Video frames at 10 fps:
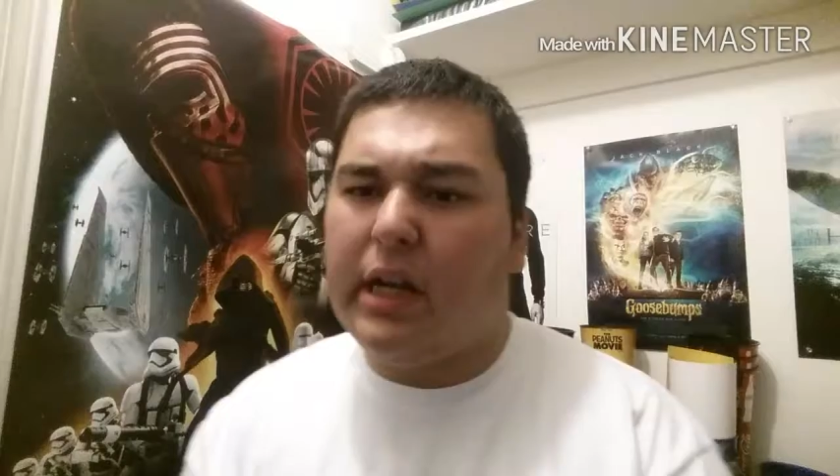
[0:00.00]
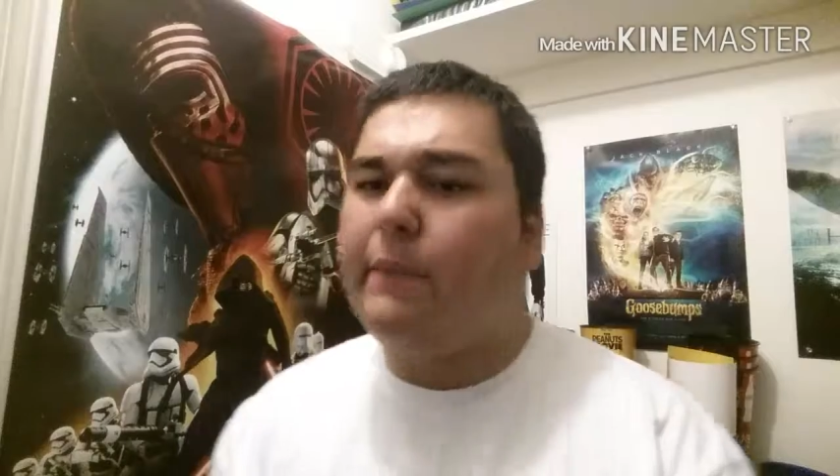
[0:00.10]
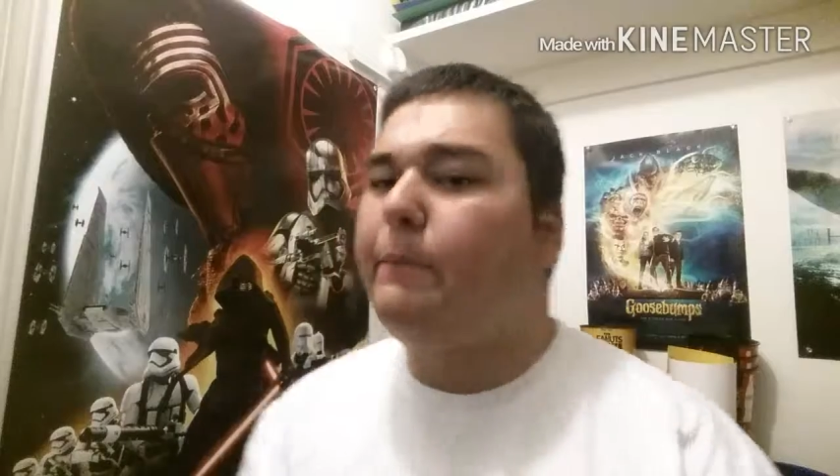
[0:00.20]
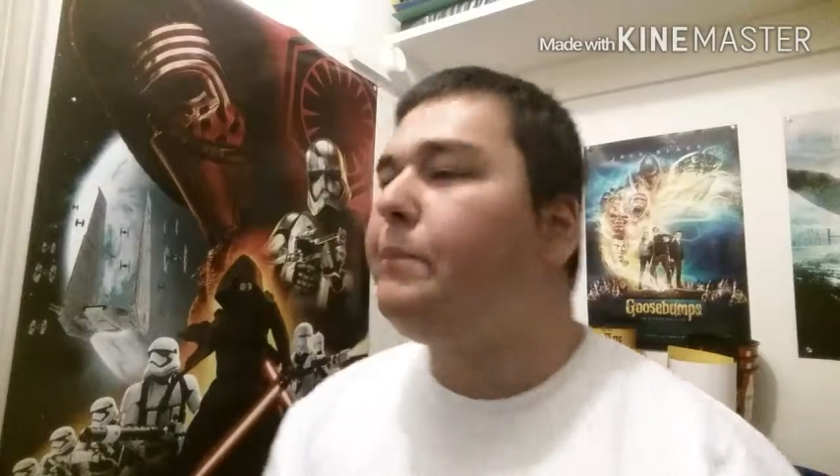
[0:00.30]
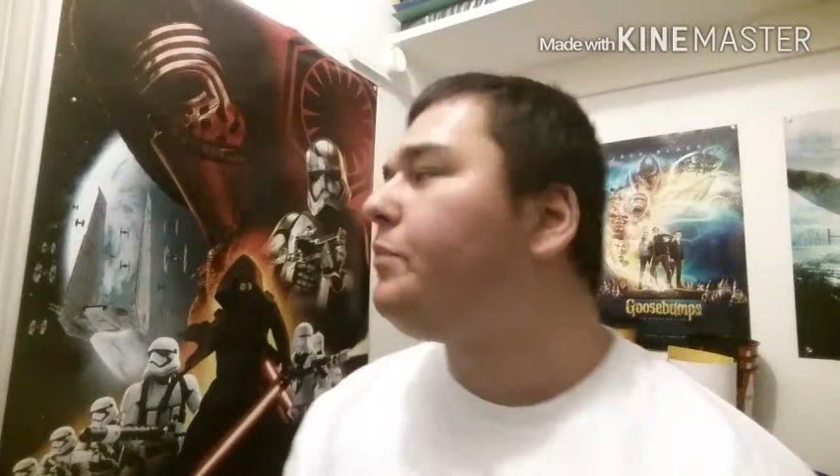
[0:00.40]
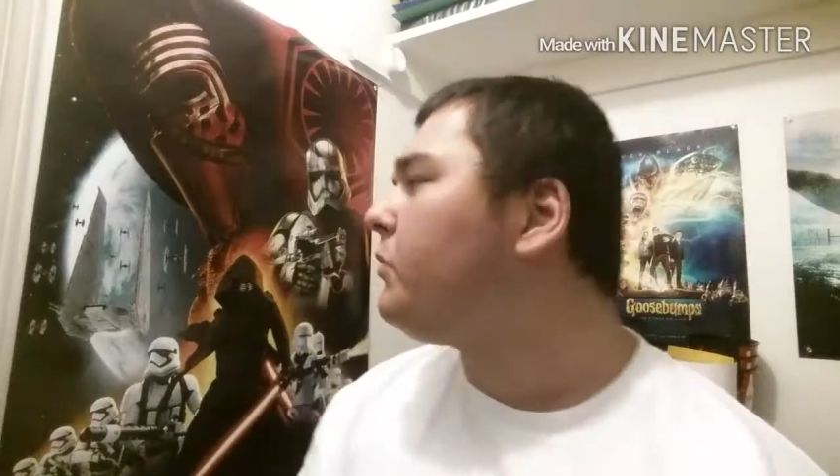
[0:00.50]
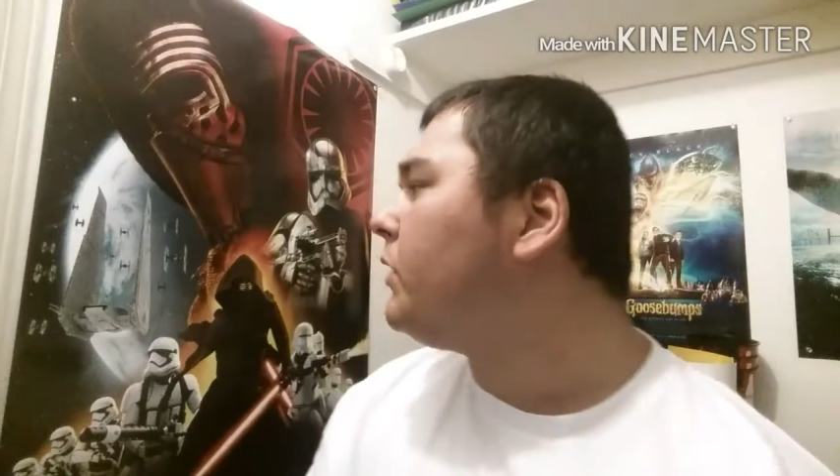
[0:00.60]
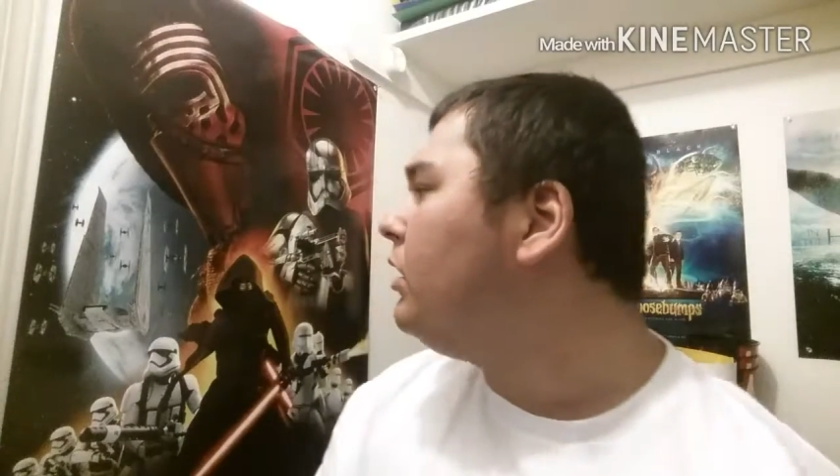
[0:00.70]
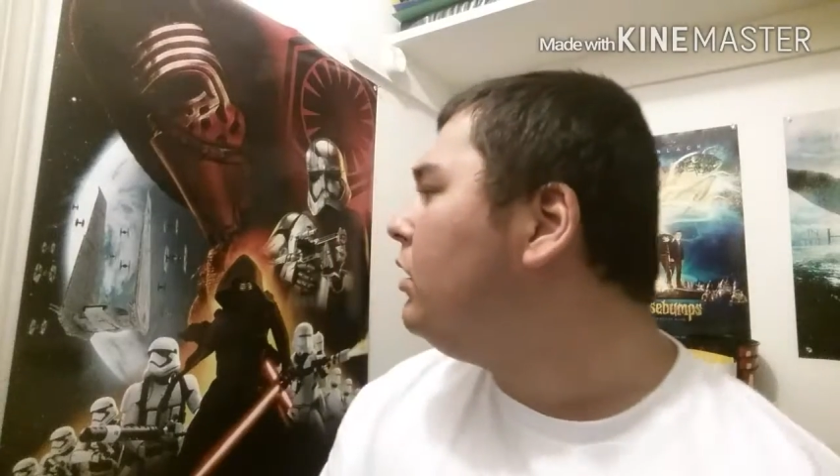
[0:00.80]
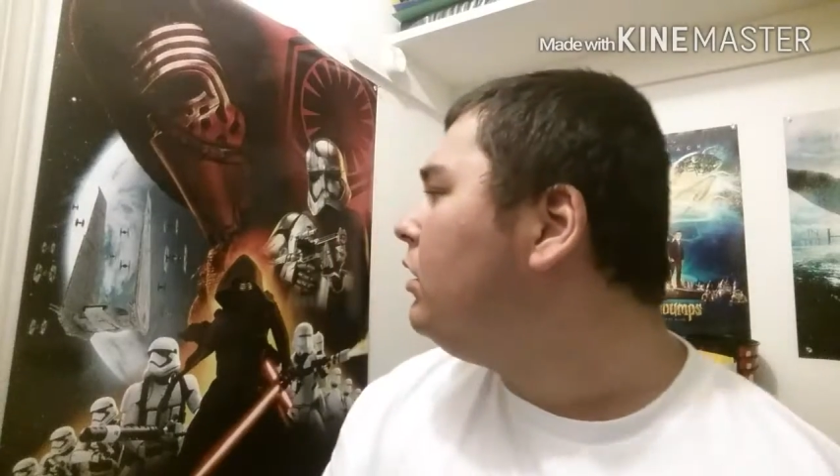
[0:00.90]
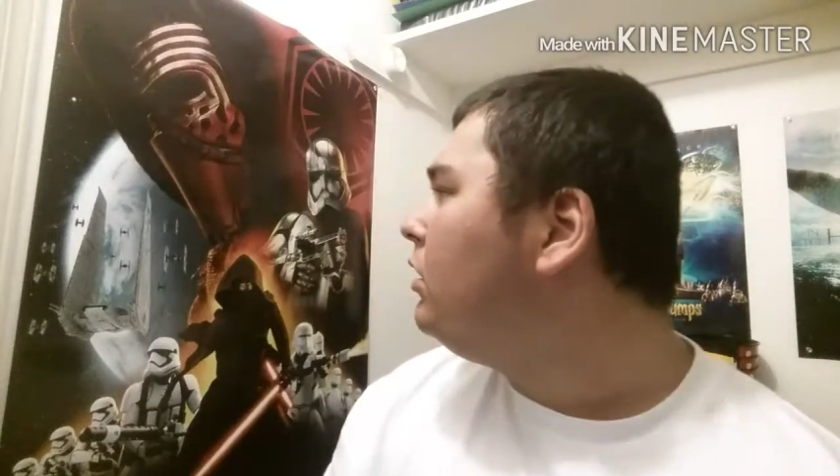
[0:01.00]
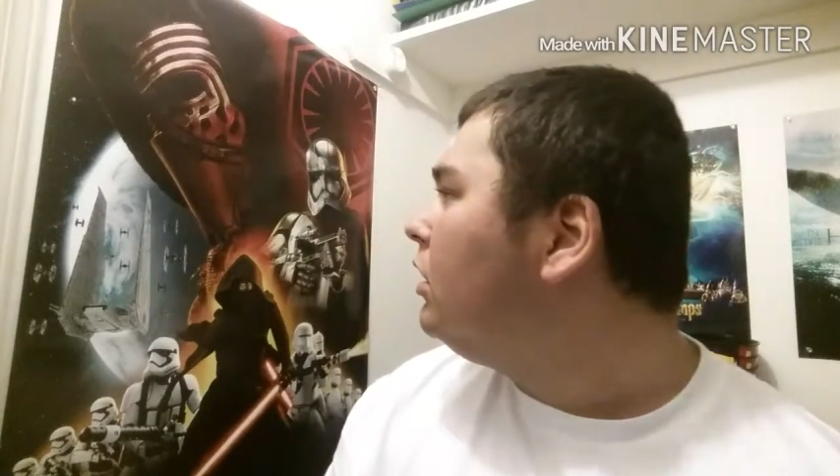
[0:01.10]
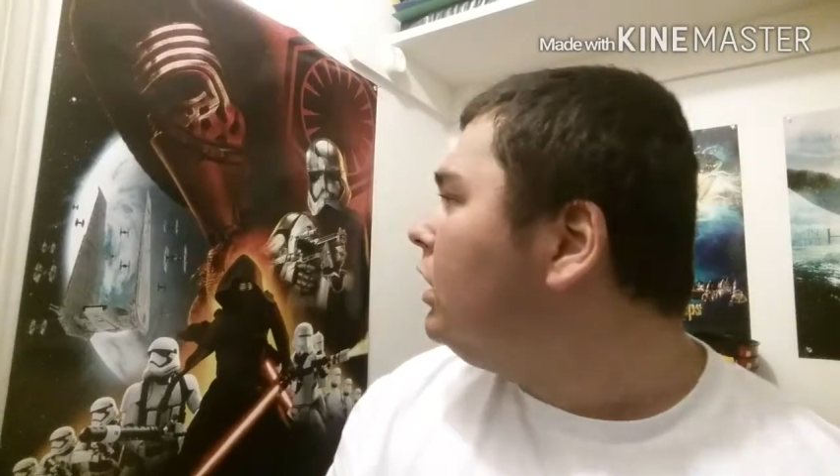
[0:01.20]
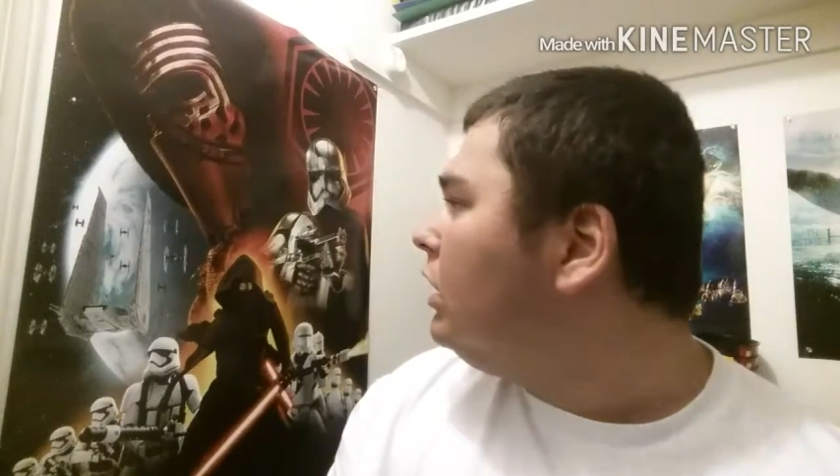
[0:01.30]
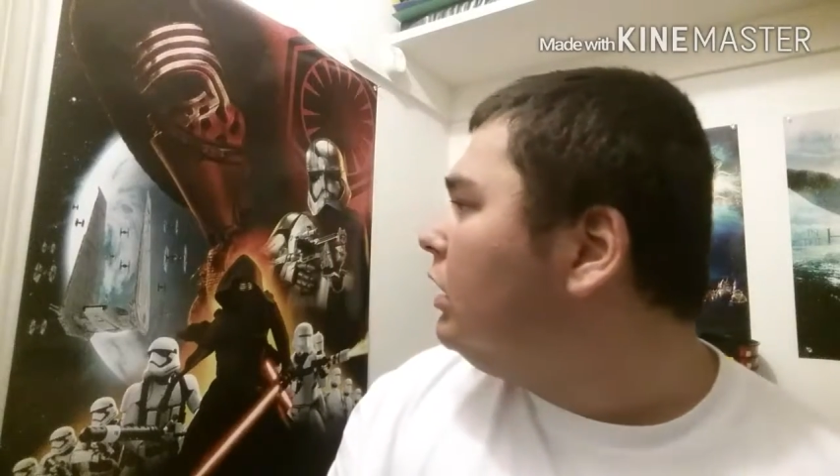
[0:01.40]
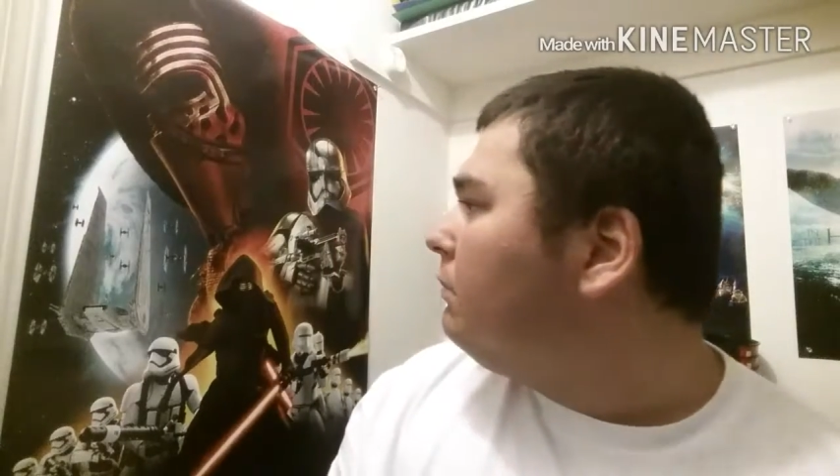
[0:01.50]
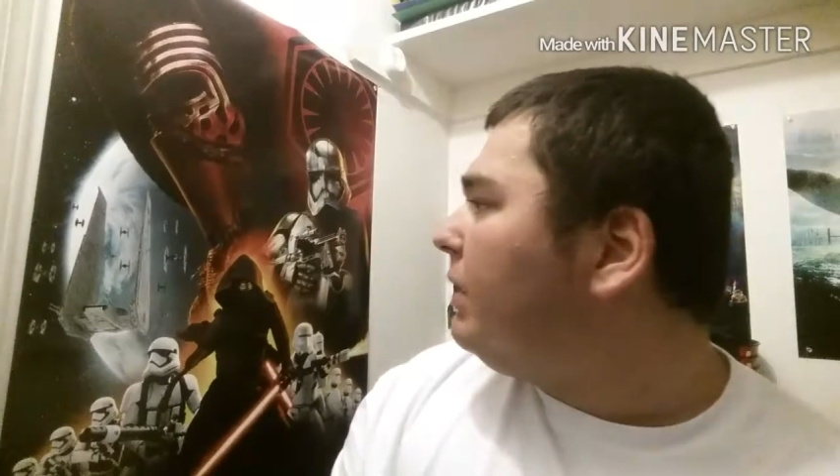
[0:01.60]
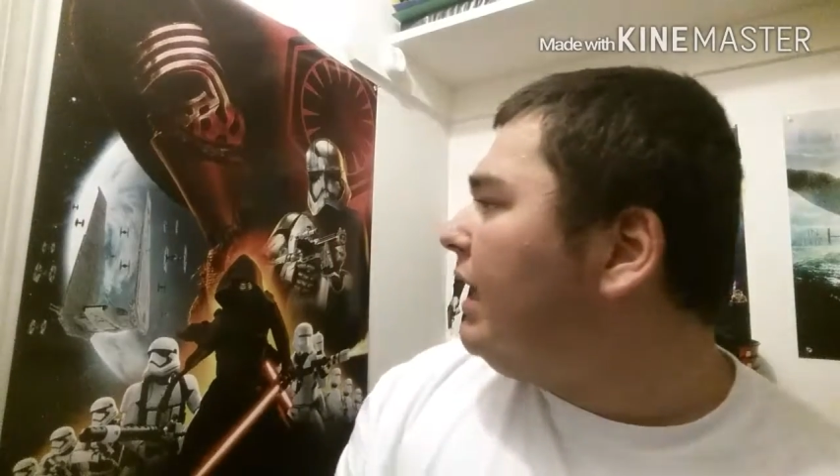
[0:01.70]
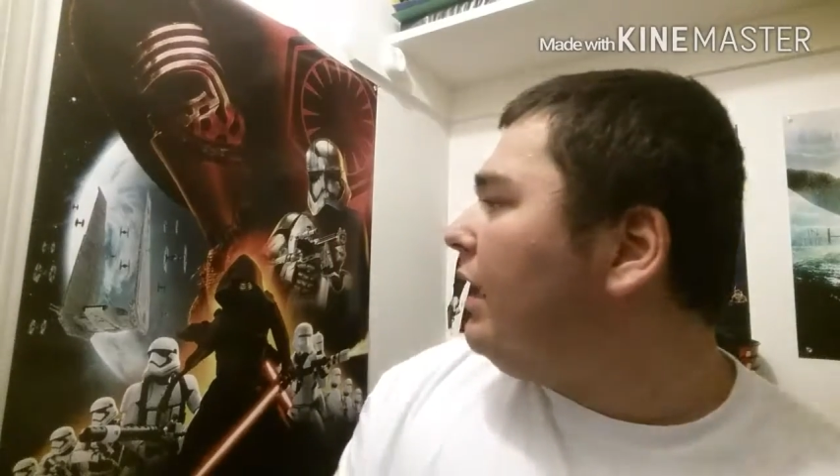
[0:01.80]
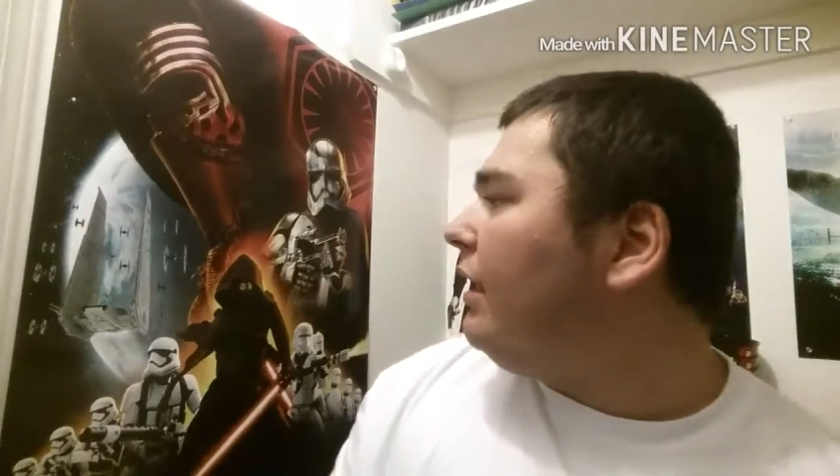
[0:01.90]
time.
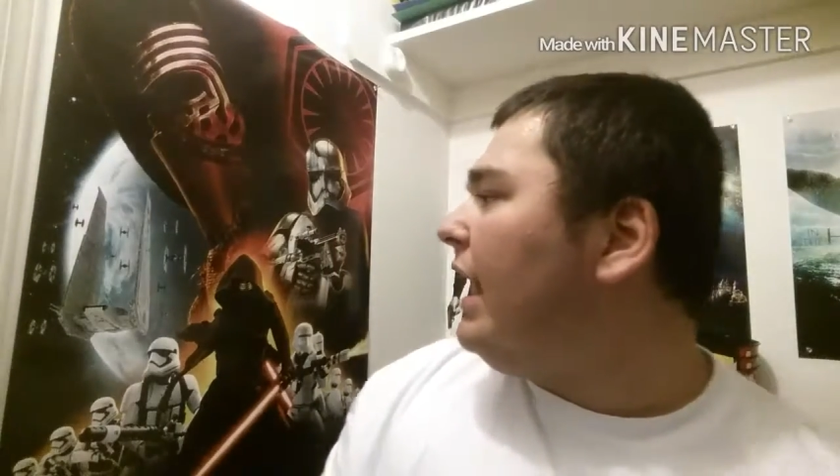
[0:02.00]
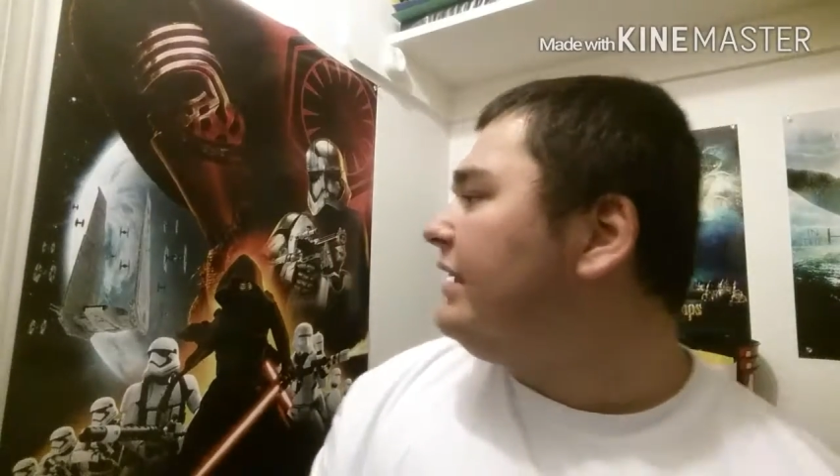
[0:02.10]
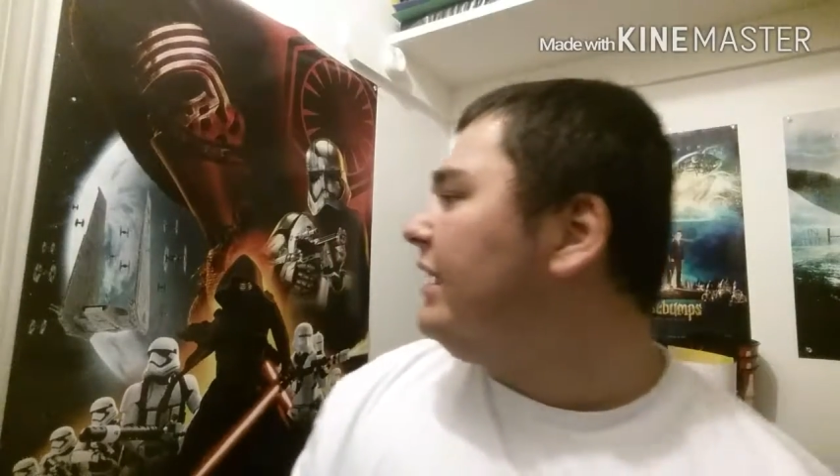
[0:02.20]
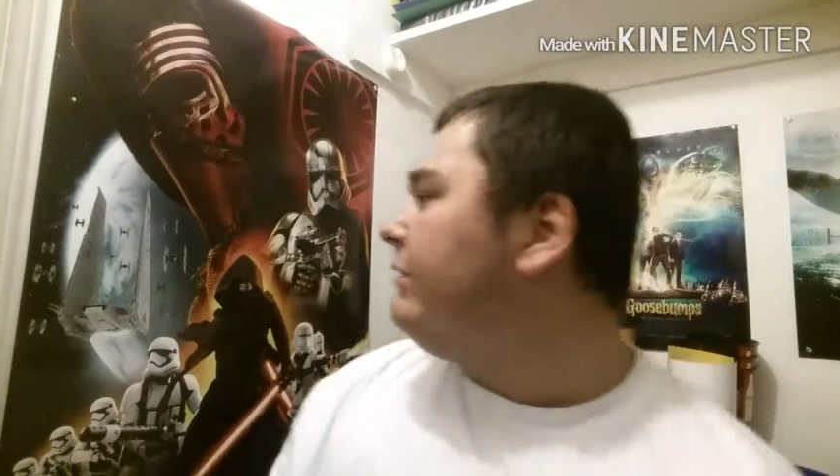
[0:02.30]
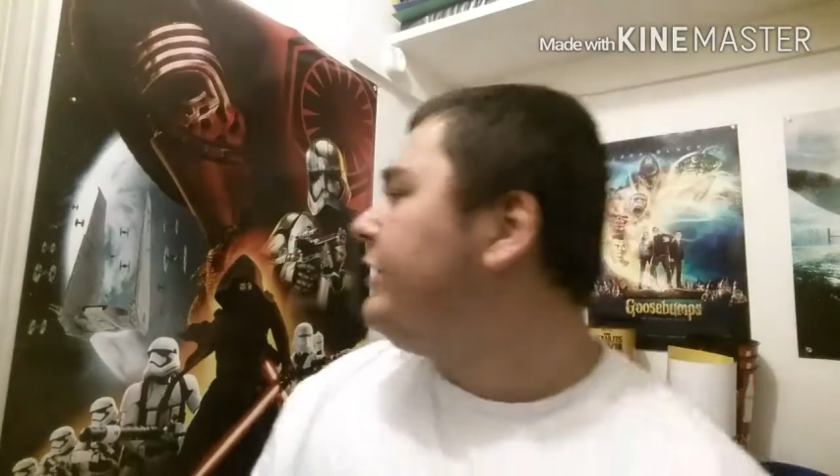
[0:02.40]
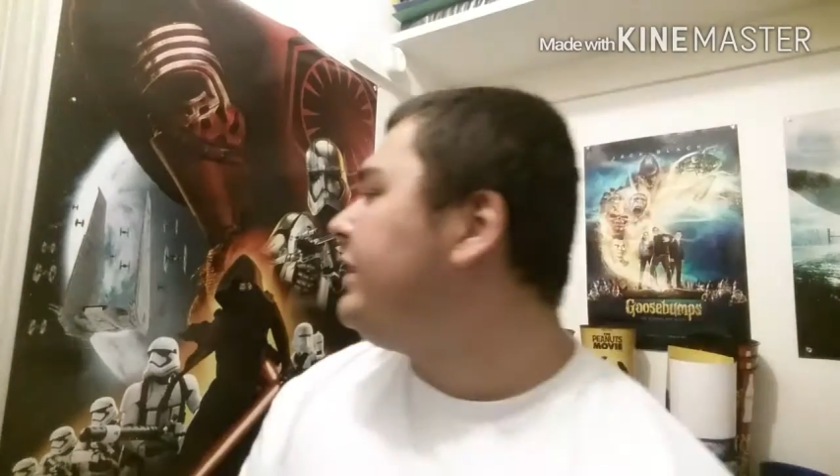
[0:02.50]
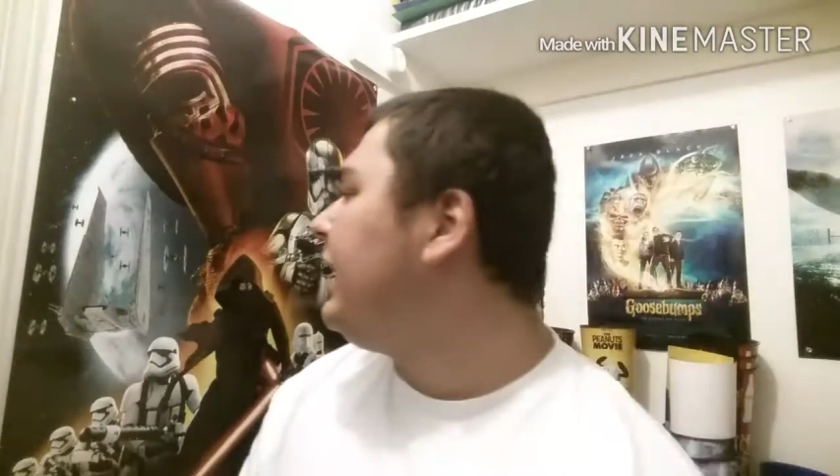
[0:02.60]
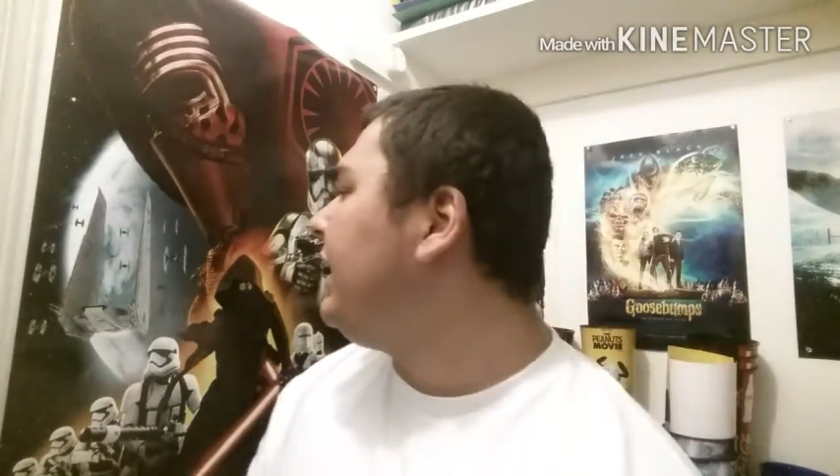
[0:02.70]
But yeah, as I was